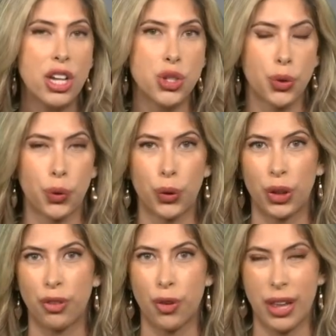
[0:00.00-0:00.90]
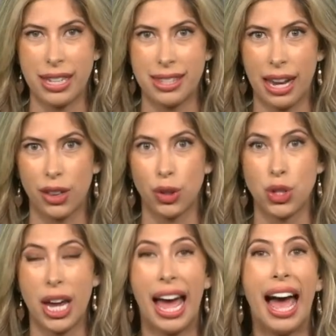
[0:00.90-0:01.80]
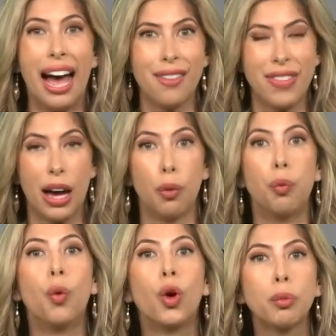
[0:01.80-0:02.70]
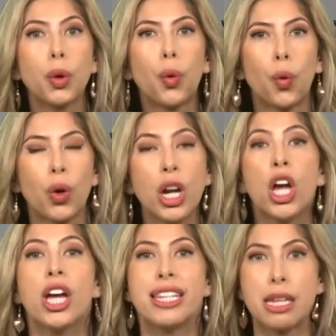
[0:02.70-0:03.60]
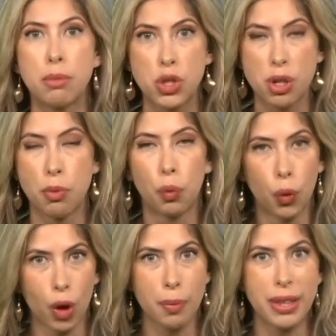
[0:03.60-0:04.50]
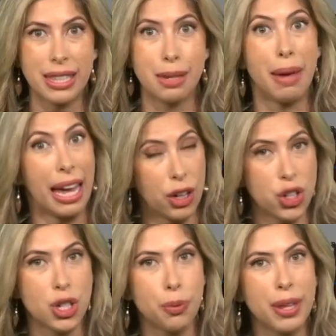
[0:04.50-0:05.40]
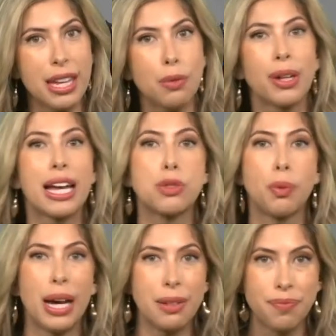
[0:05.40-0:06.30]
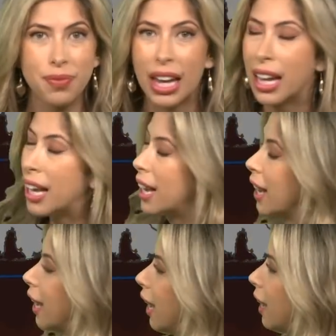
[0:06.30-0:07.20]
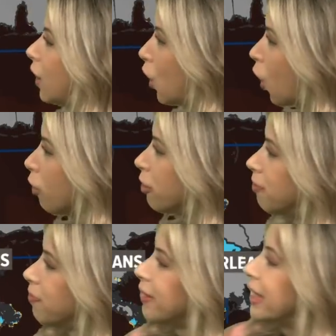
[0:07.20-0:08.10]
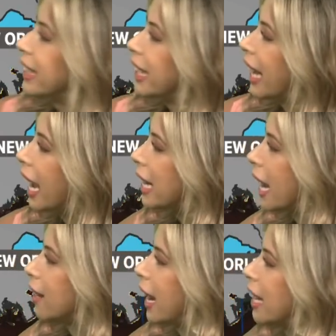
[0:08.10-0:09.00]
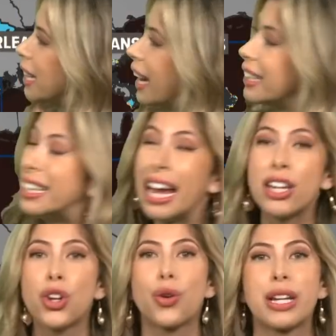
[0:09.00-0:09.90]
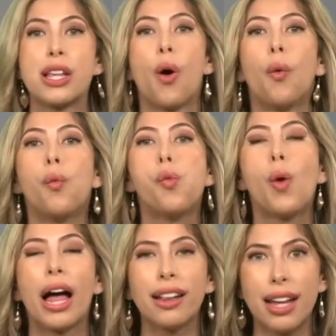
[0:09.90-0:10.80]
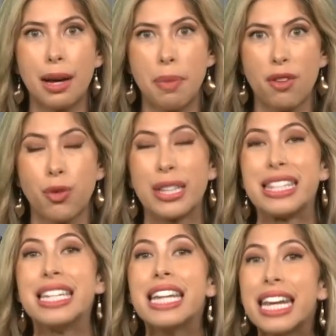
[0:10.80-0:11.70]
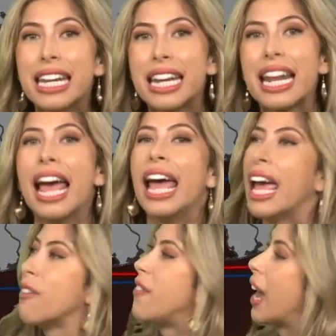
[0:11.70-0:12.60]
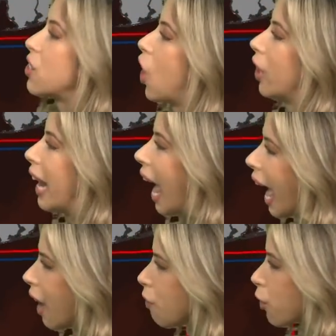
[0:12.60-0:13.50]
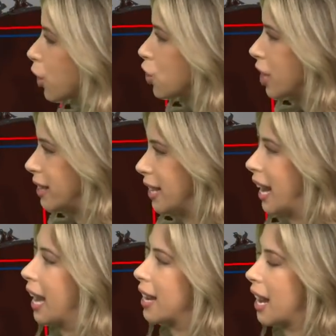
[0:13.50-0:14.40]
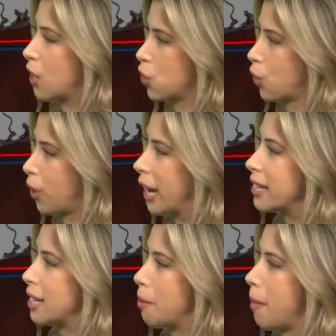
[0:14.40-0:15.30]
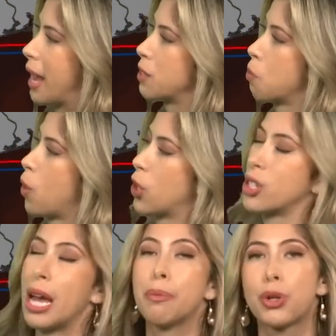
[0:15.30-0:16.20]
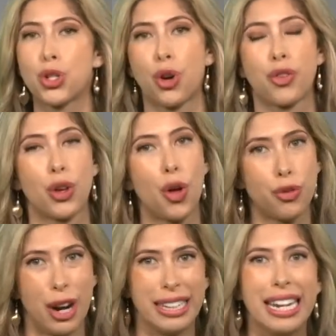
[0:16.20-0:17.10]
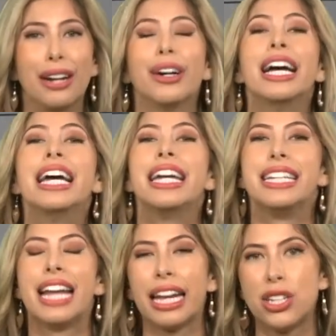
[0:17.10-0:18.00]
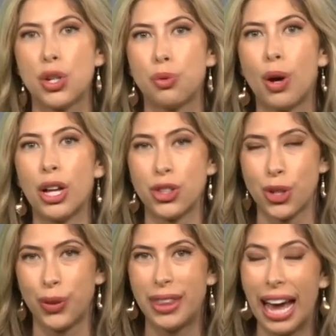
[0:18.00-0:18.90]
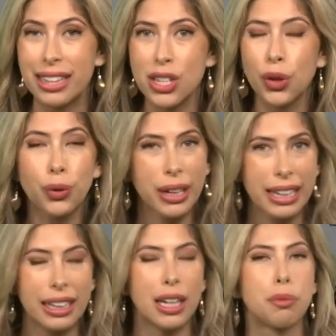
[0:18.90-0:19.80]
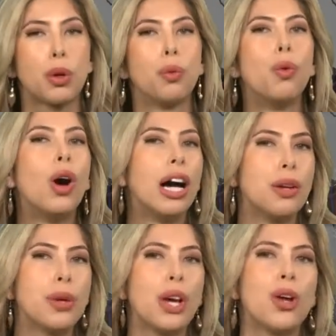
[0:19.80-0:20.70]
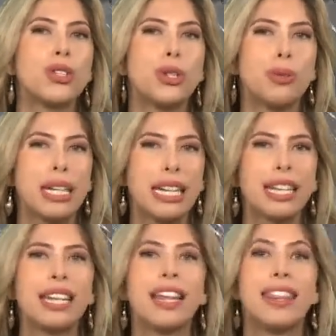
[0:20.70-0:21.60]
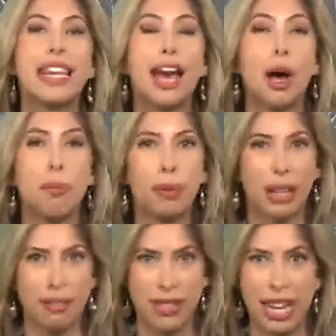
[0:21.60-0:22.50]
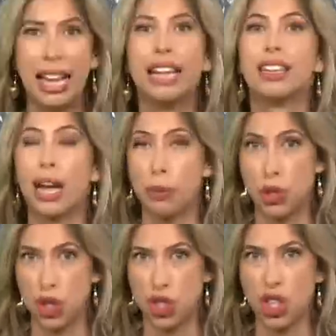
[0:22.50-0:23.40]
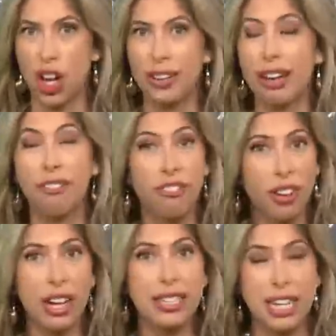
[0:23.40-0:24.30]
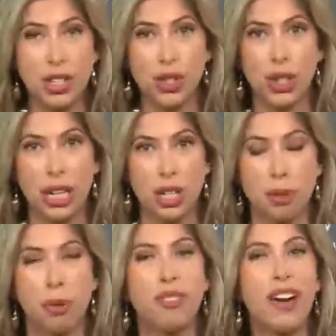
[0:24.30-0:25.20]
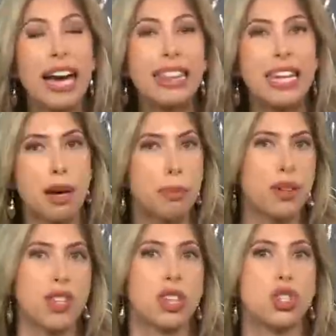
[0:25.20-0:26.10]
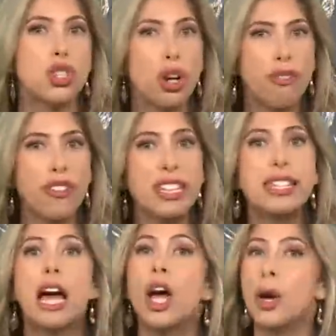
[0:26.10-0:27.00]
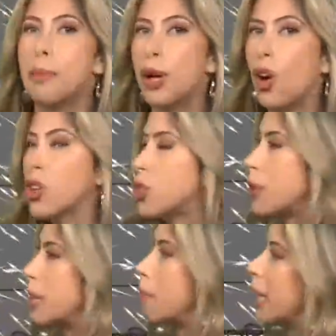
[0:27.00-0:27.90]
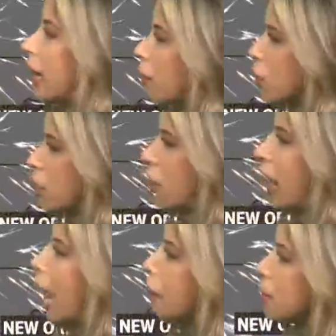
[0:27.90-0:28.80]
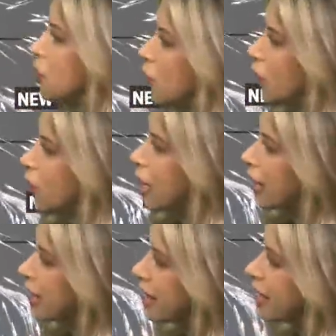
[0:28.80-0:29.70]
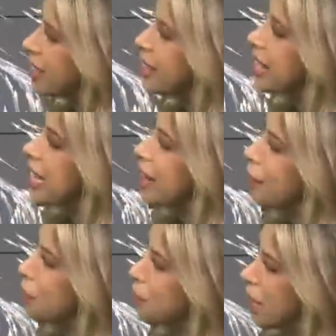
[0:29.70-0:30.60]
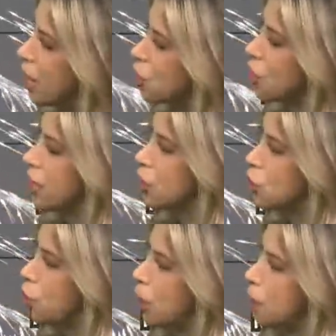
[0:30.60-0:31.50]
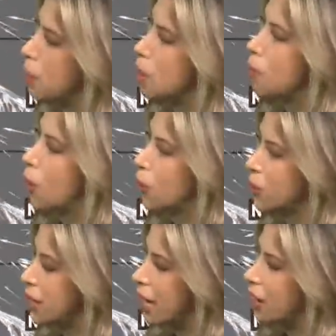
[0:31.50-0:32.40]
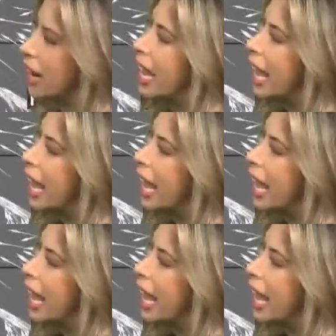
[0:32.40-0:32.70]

So in order for that cyclone to have that warm core, some, some warmth and some energy with it, well, guess what? The Gulf, 88, 89, 90 degrees, well above what's needed. In fact, on average, it's at 88 degrees and the maximum water temperature over the Gulf right now, 91. So that's ingredient number one. We also need the uplift. Like we just saw, that front is looking to provide the uplift at the surface, but also at the mid levels of our atmosphere. You can see that rotation that's showing up in the models there.